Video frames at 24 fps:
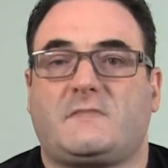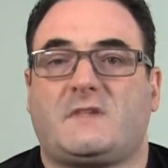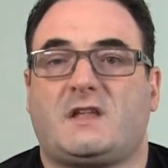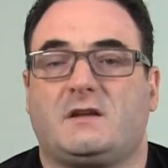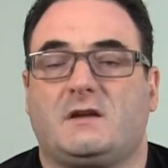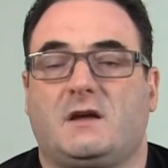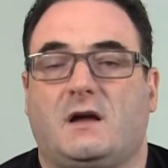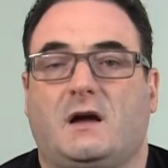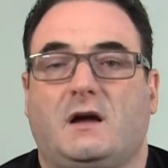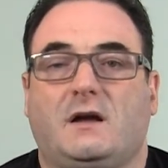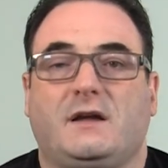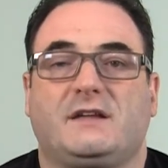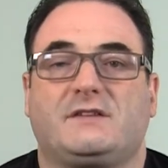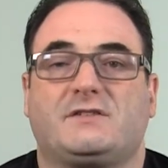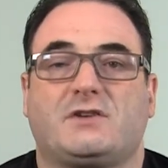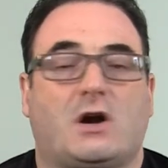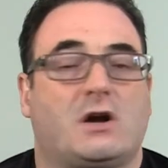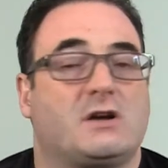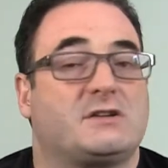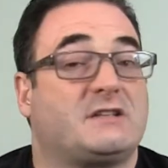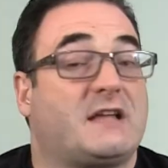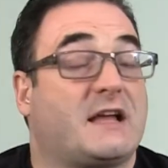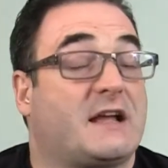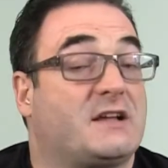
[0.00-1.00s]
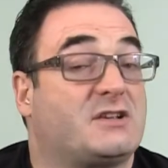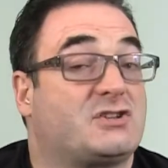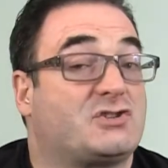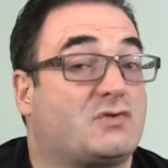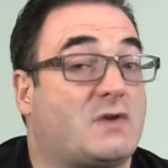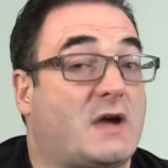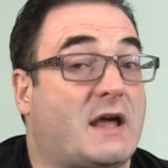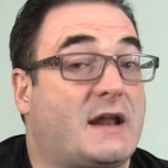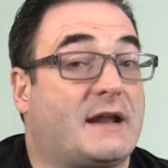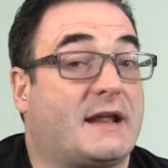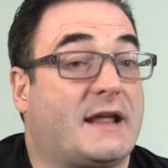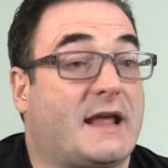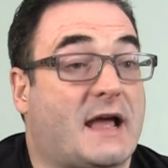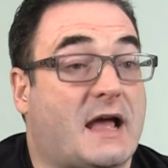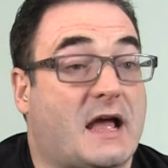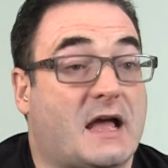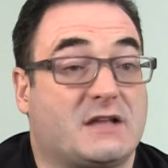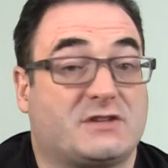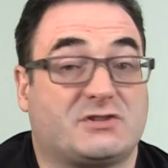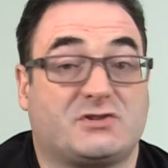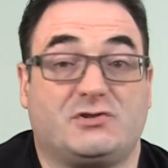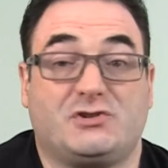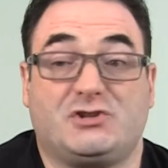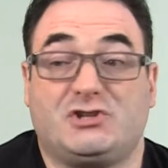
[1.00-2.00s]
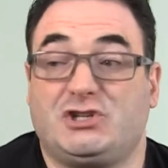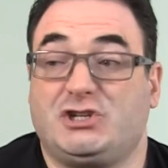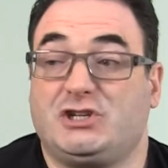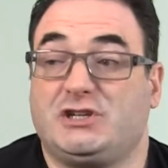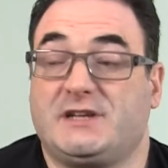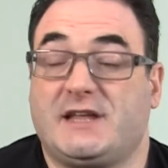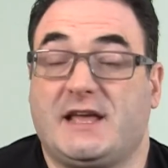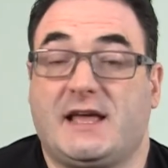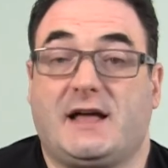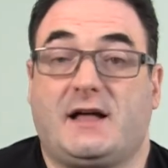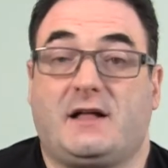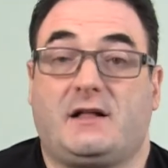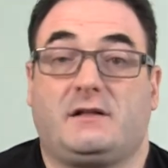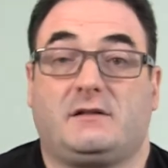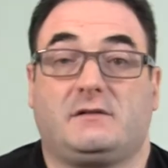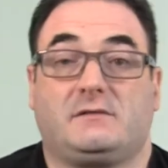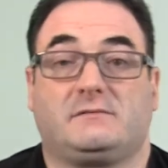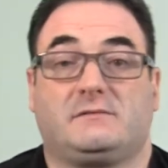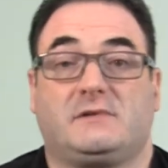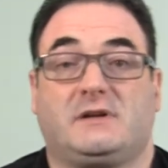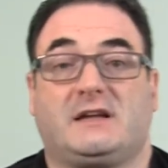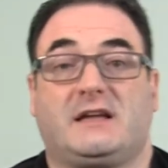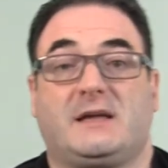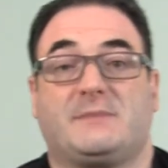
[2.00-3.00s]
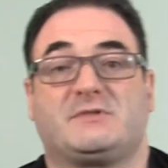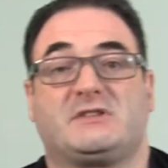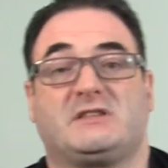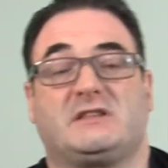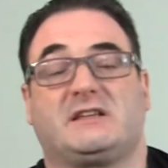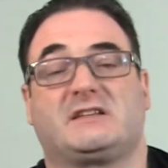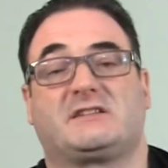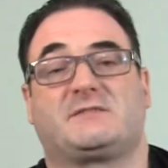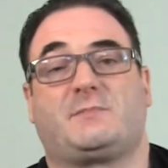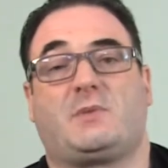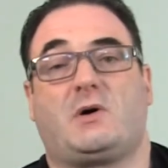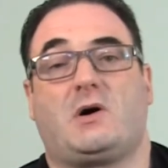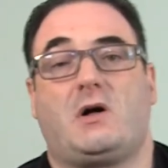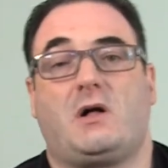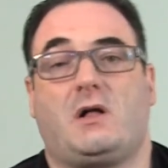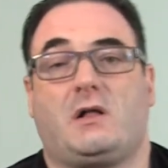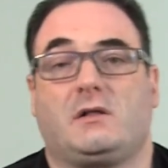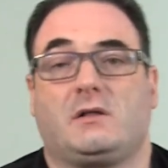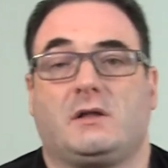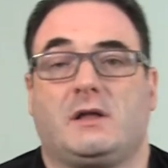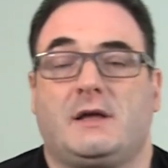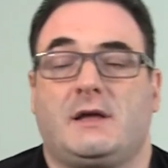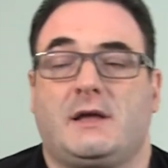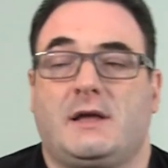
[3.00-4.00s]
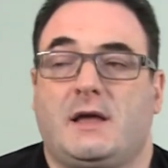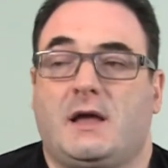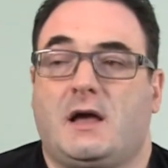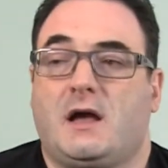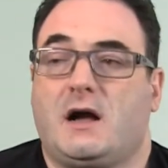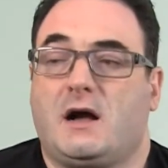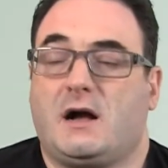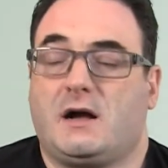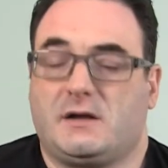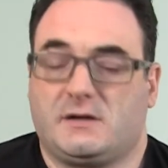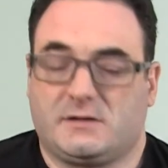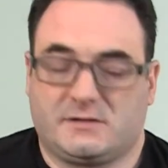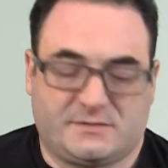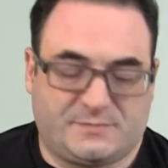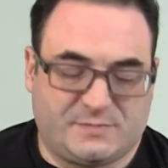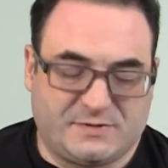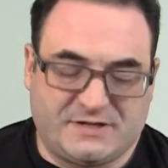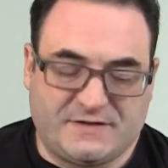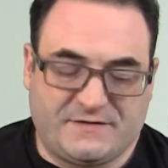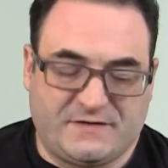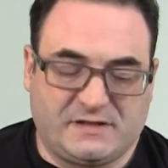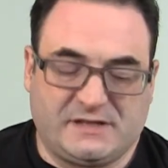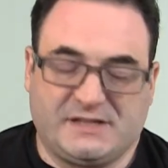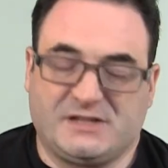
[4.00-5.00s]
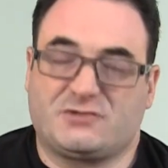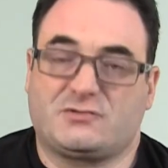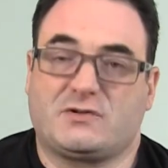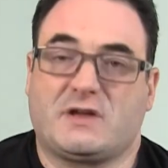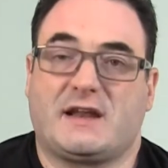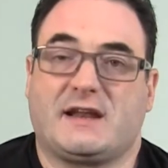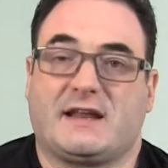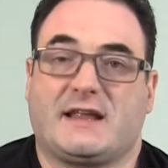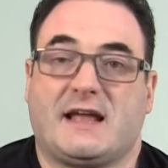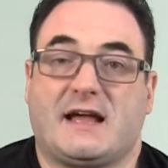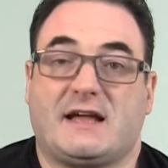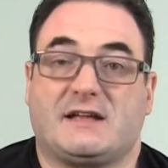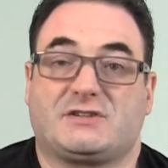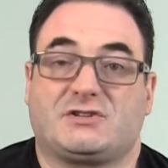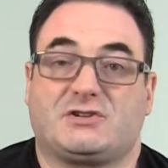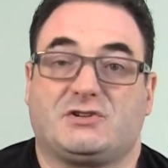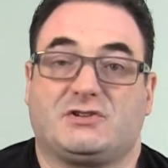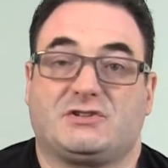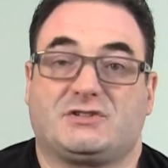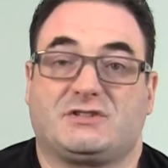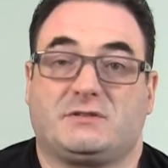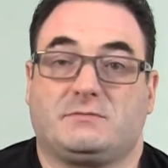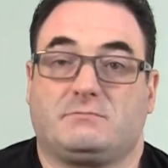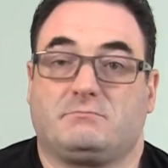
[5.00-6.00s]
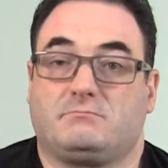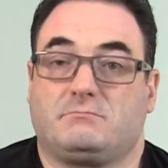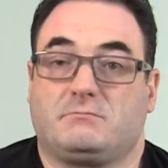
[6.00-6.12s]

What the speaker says: guitars like a Stratocaster, G&L, Gibson Les Paul, specifically Stratocasters.